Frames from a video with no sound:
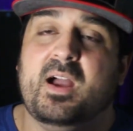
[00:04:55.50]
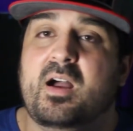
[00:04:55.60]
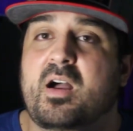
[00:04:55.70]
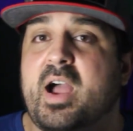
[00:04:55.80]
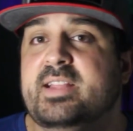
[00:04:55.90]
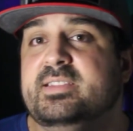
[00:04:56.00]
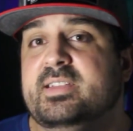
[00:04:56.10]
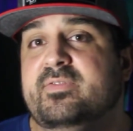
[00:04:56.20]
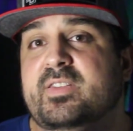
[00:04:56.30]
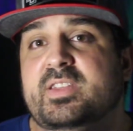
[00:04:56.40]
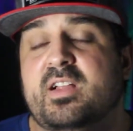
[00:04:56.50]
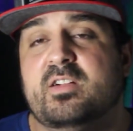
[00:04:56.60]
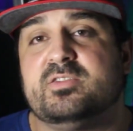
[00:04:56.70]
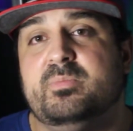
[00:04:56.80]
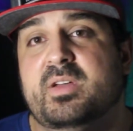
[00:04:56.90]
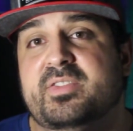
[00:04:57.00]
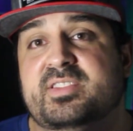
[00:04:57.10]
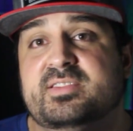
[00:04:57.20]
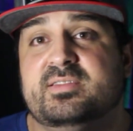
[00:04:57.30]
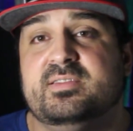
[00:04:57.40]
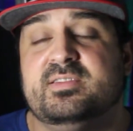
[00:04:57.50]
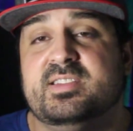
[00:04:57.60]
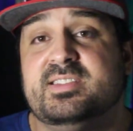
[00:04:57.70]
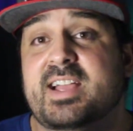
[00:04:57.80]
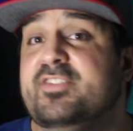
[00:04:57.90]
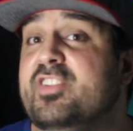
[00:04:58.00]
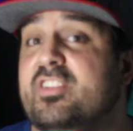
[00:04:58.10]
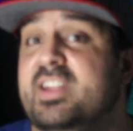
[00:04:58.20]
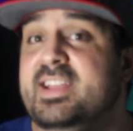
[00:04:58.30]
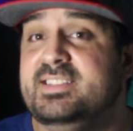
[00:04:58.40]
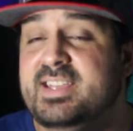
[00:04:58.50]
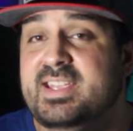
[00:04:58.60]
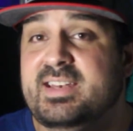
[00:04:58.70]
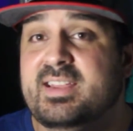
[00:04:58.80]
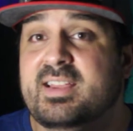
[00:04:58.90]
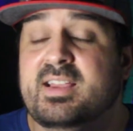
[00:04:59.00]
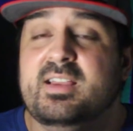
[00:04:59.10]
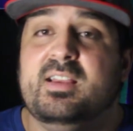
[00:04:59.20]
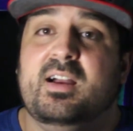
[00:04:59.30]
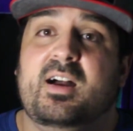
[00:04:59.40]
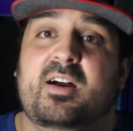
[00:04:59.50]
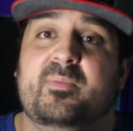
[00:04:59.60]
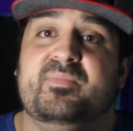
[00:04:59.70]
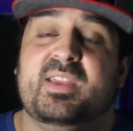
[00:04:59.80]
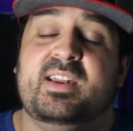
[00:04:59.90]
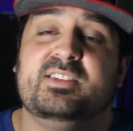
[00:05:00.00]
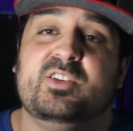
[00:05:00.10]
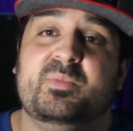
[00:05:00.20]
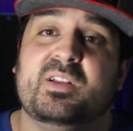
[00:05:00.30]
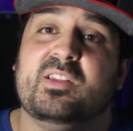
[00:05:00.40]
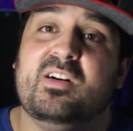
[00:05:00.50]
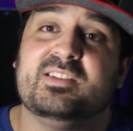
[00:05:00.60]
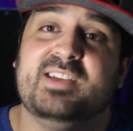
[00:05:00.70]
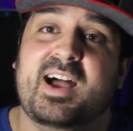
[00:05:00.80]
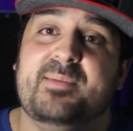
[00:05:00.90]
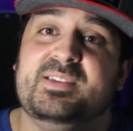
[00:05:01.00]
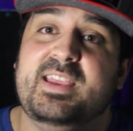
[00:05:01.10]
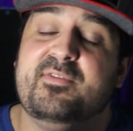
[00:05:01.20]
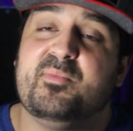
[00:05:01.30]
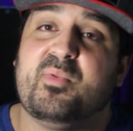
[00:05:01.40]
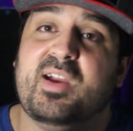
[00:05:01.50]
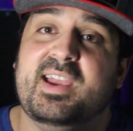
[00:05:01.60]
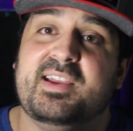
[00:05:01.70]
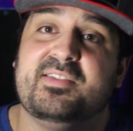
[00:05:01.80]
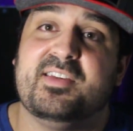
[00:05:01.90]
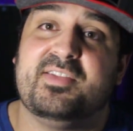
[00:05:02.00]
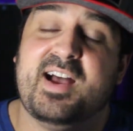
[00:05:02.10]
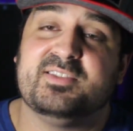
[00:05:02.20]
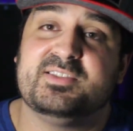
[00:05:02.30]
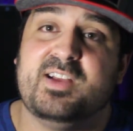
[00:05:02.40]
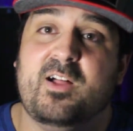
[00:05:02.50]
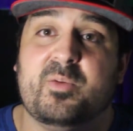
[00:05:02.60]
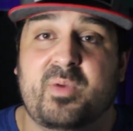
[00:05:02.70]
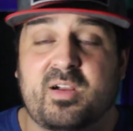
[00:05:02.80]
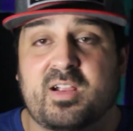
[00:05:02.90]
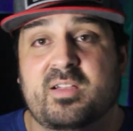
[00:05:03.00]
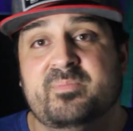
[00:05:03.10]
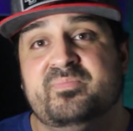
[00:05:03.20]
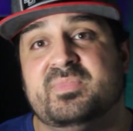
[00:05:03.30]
I did $50 a month since I turned 18. And it took me a long time to even break the $1,000 mark,